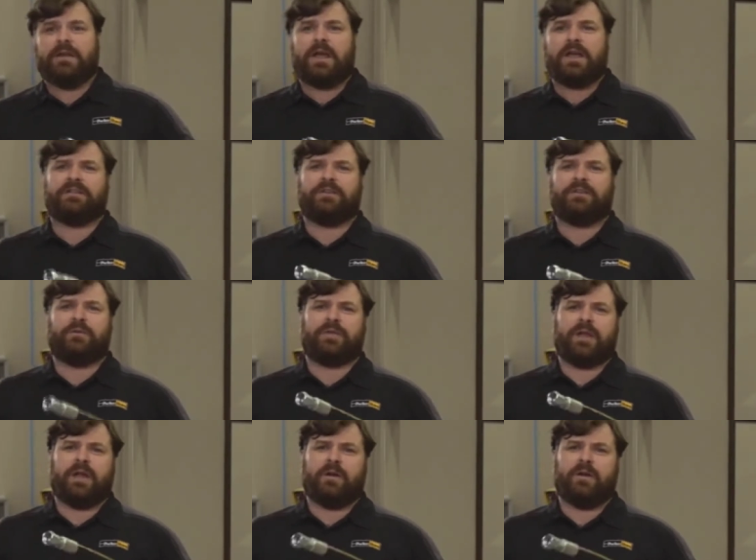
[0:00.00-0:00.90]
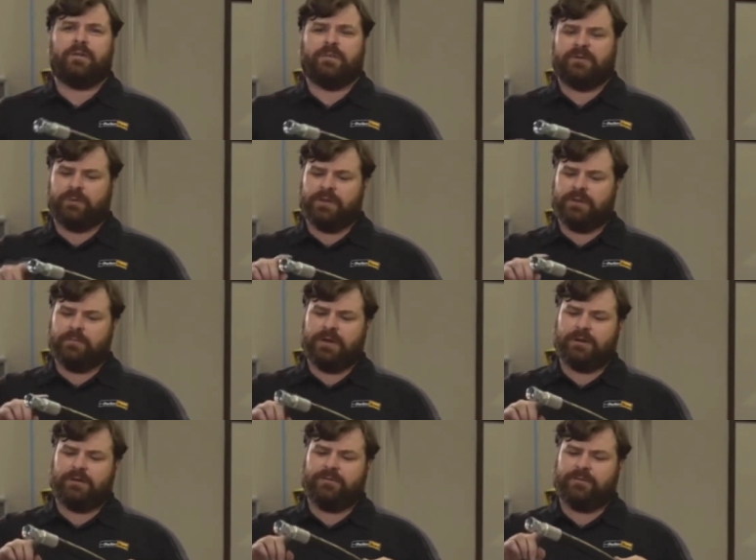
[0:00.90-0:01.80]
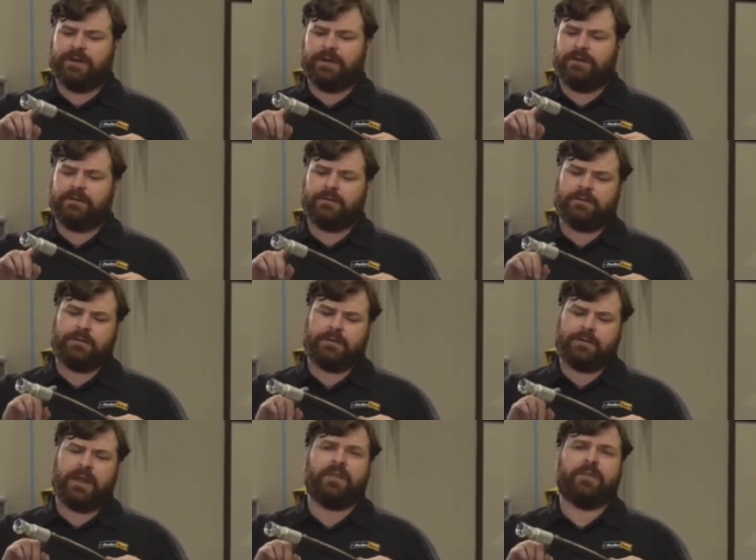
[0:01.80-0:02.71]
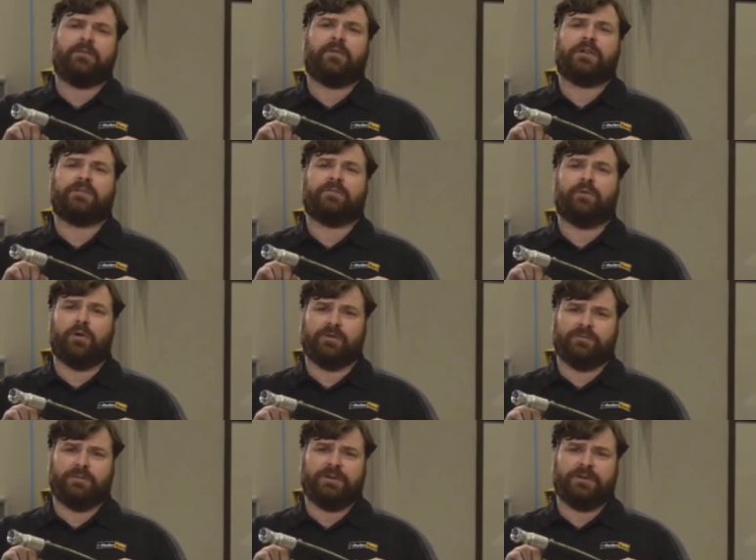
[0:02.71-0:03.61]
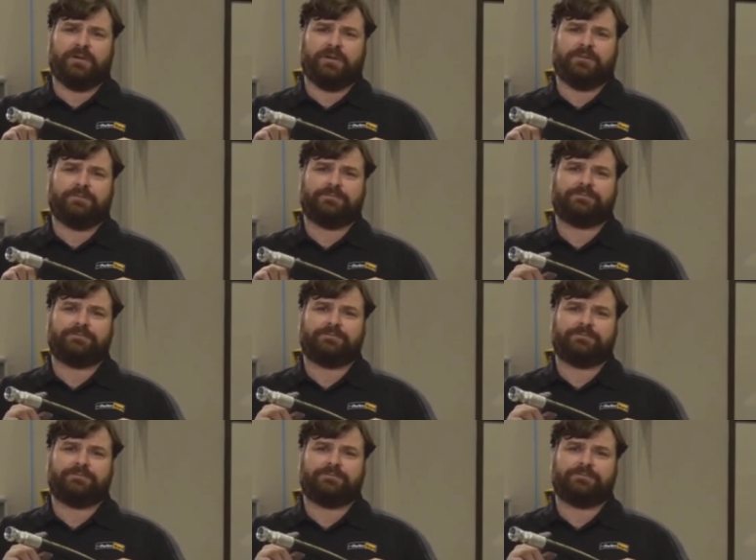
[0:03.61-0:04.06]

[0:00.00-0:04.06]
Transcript: has to do with the area between the metal fitting and the flexible hose material.